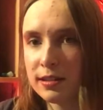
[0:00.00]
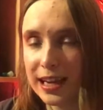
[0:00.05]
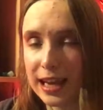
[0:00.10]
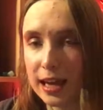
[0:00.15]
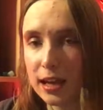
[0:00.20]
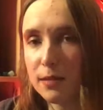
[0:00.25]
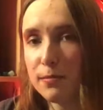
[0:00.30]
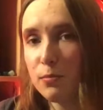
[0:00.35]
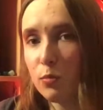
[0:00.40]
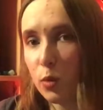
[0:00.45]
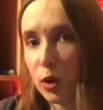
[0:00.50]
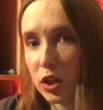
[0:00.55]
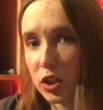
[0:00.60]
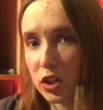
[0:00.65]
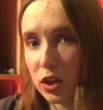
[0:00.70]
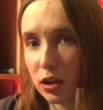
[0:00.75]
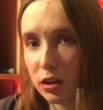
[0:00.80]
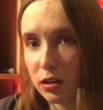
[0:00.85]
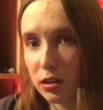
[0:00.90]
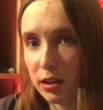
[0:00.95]
again, white
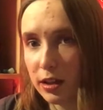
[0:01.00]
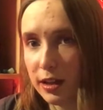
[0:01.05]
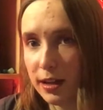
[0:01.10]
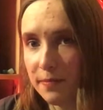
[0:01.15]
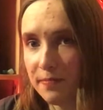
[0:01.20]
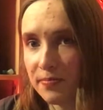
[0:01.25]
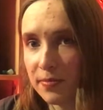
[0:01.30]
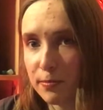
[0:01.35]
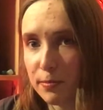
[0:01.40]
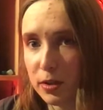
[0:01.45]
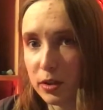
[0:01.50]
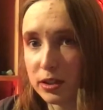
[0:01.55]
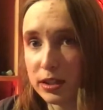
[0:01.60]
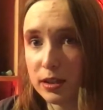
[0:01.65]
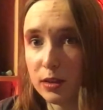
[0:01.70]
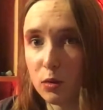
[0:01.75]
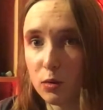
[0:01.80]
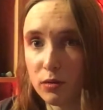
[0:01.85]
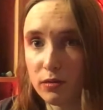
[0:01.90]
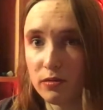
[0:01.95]
chocolate, melted
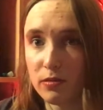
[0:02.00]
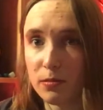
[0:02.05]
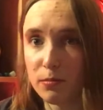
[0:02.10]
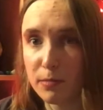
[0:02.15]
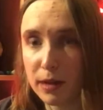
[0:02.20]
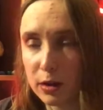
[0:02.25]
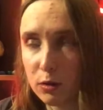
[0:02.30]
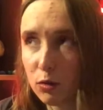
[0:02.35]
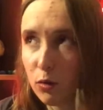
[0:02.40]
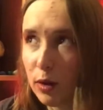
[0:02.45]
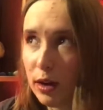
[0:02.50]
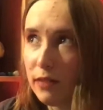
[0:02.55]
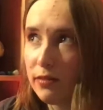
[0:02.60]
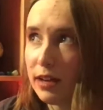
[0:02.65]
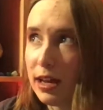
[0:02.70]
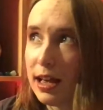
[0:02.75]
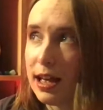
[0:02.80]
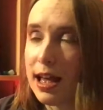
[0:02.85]
in the microwave.